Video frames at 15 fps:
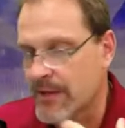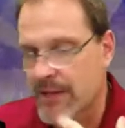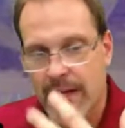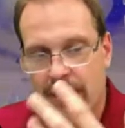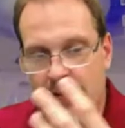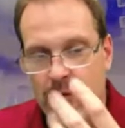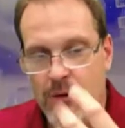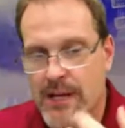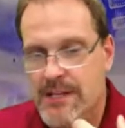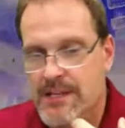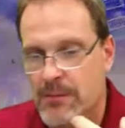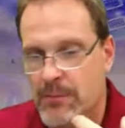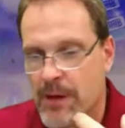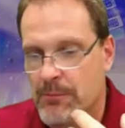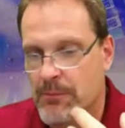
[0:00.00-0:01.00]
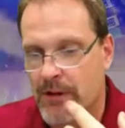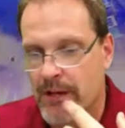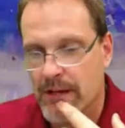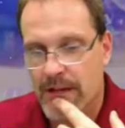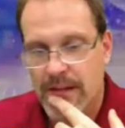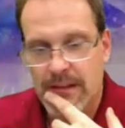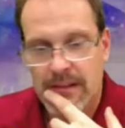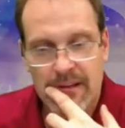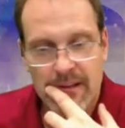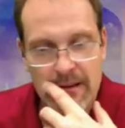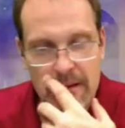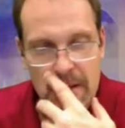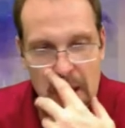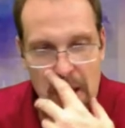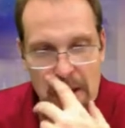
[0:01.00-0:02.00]
didn't erase the memory.
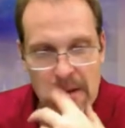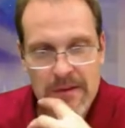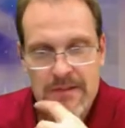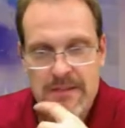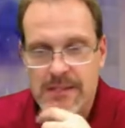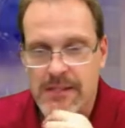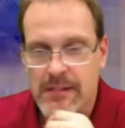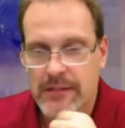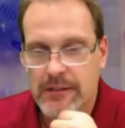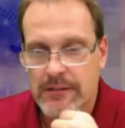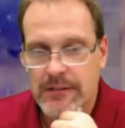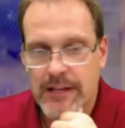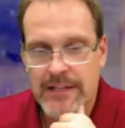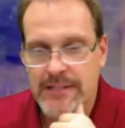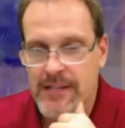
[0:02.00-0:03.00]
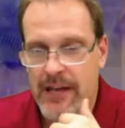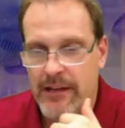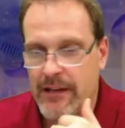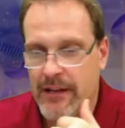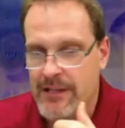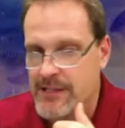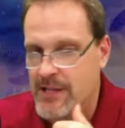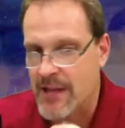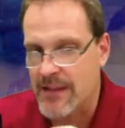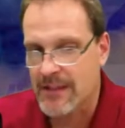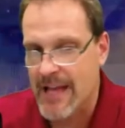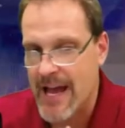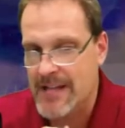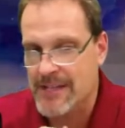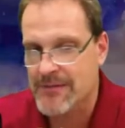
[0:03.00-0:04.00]
So I saw the I saw the
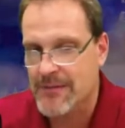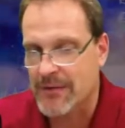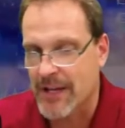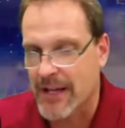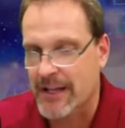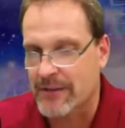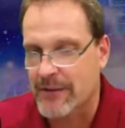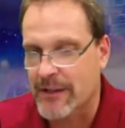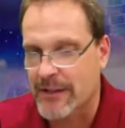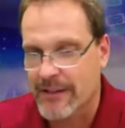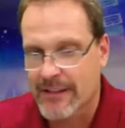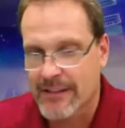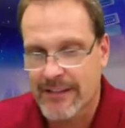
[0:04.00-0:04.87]
last flight of it.